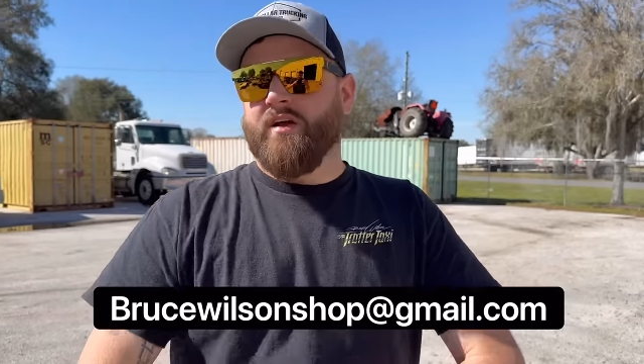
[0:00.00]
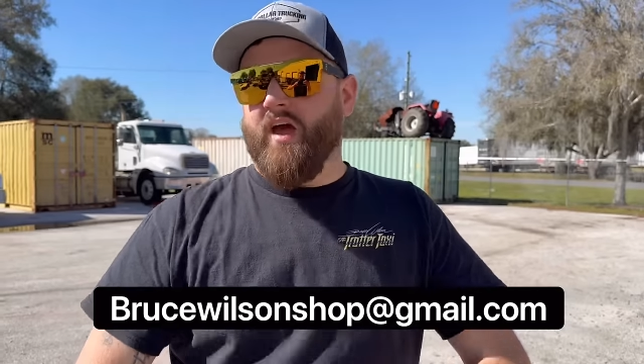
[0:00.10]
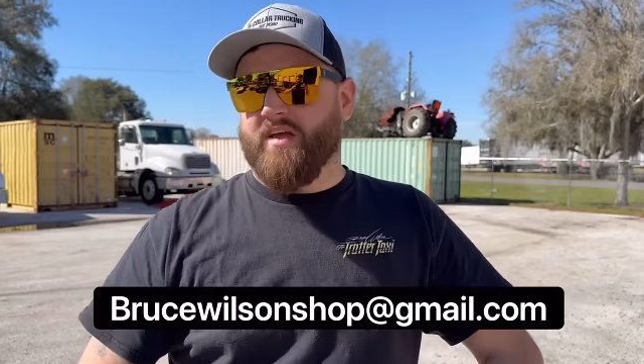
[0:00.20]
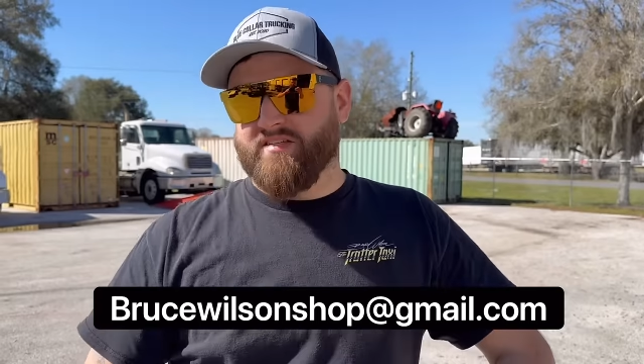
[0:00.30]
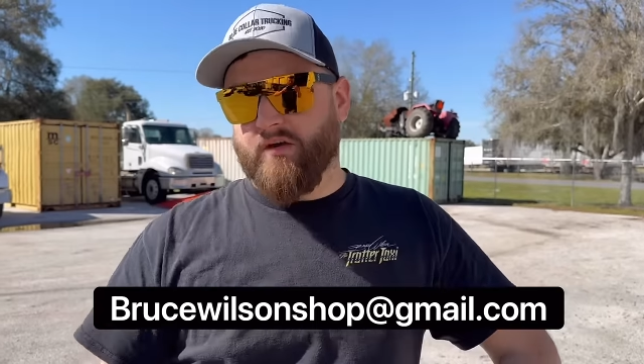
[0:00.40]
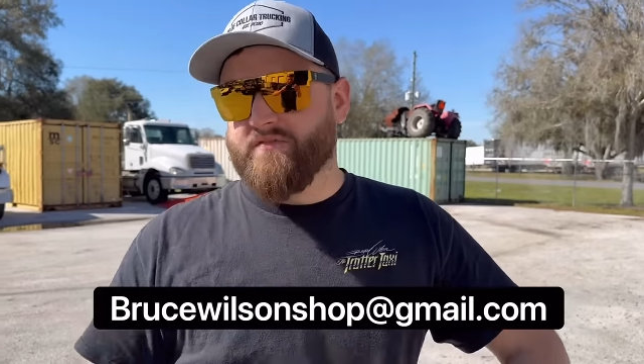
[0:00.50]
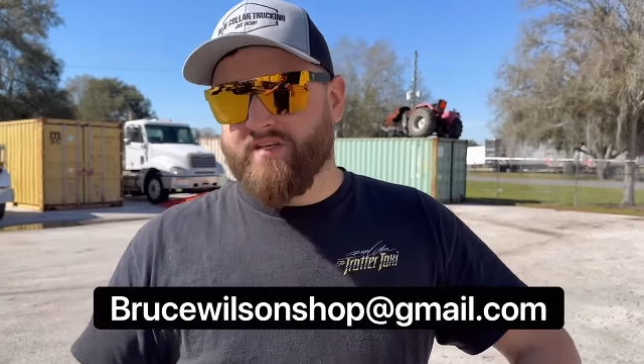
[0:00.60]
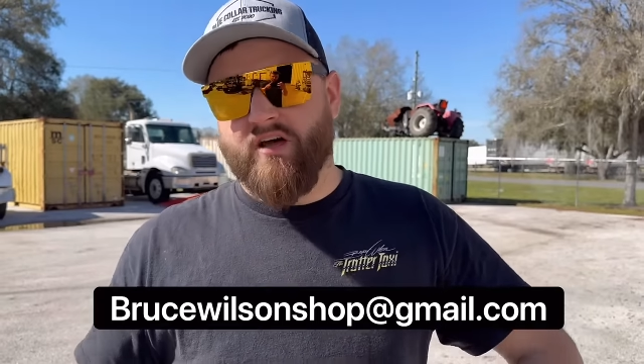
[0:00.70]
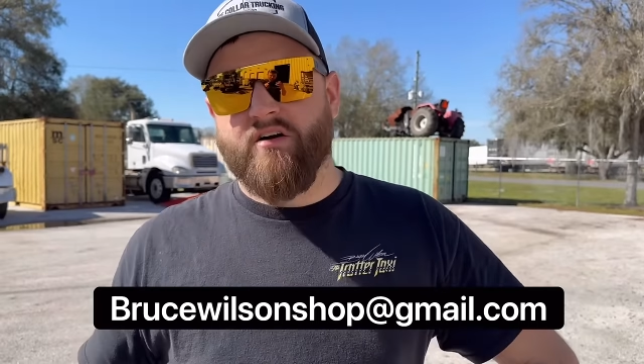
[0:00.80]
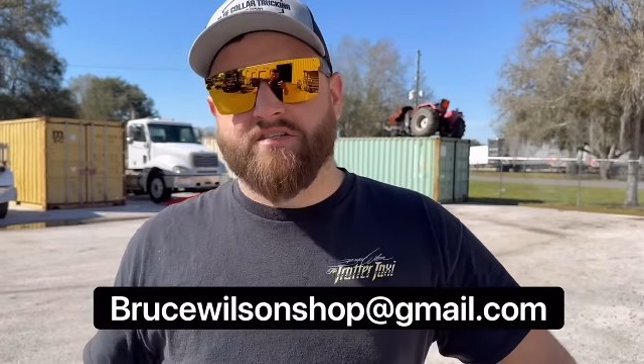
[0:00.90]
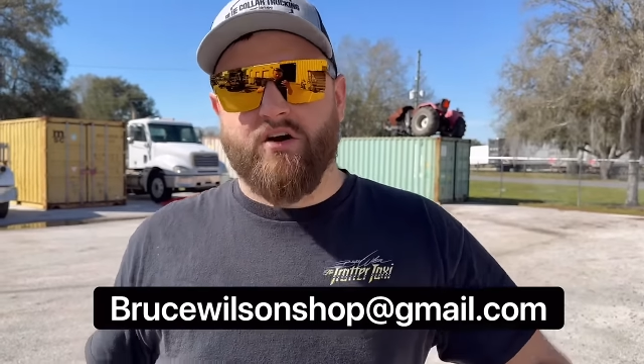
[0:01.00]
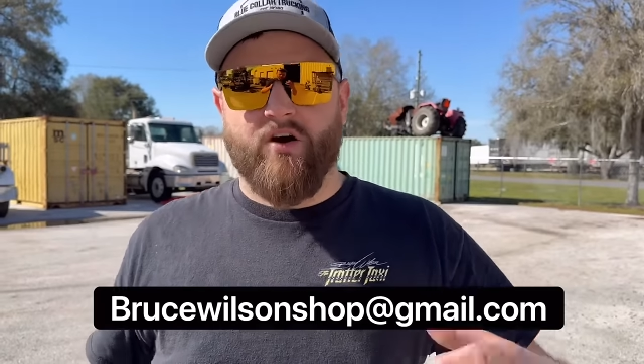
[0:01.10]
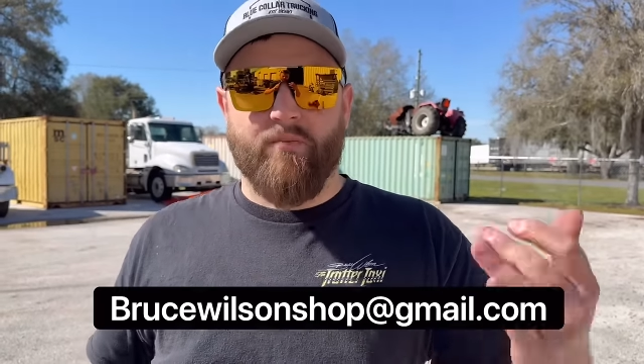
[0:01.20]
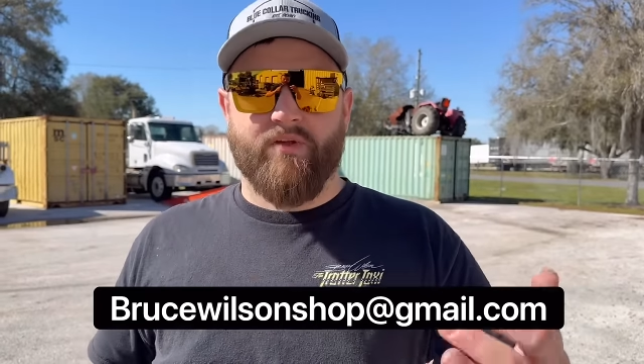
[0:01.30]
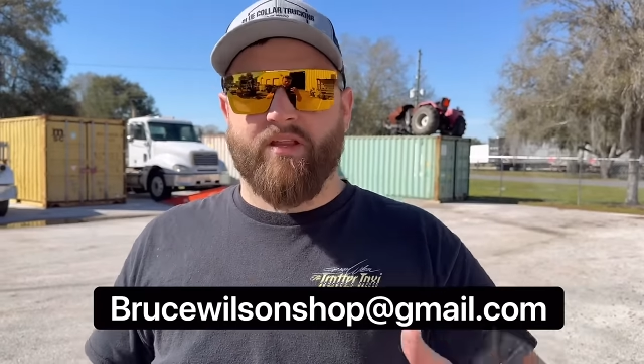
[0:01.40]
As stuff sells, I'll
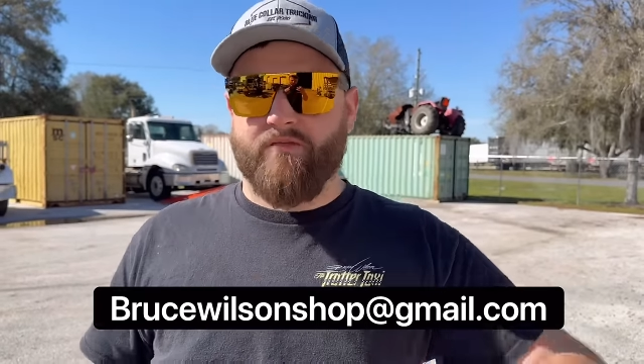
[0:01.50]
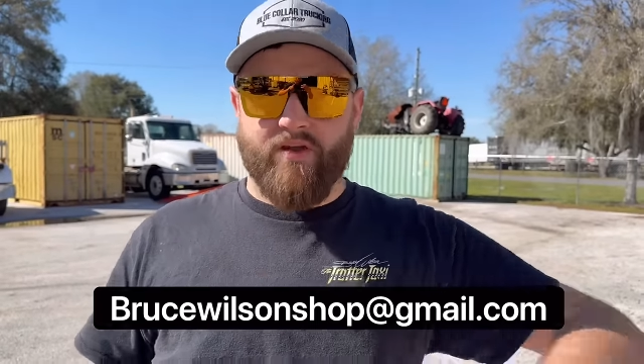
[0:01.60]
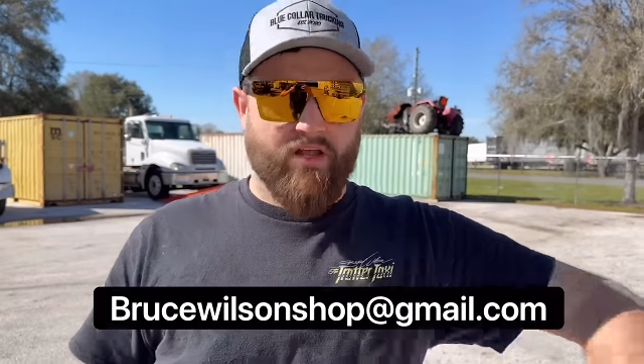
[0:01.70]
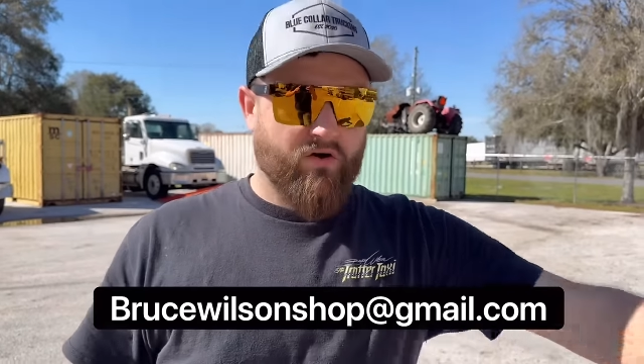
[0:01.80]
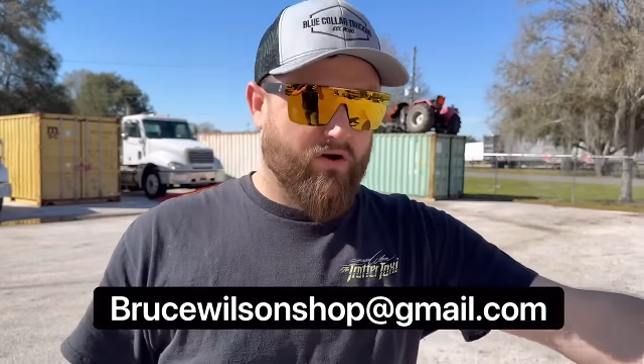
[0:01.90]
update the video